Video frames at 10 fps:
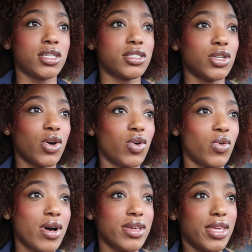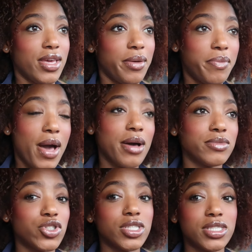So yeah,
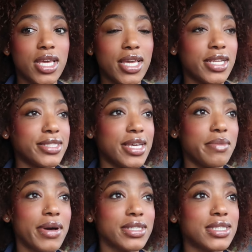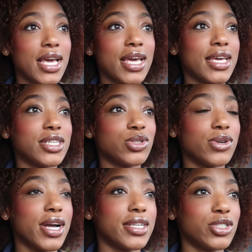I'm just taking it day by day and
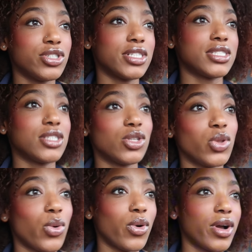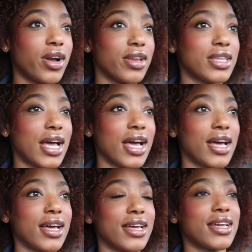trying to trust in the Lord
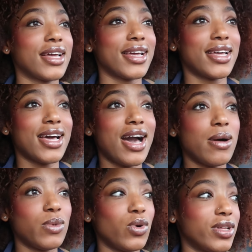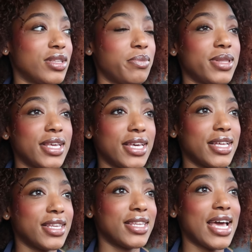that I'm on the
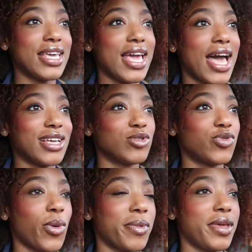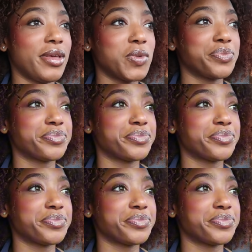plan that he has for me,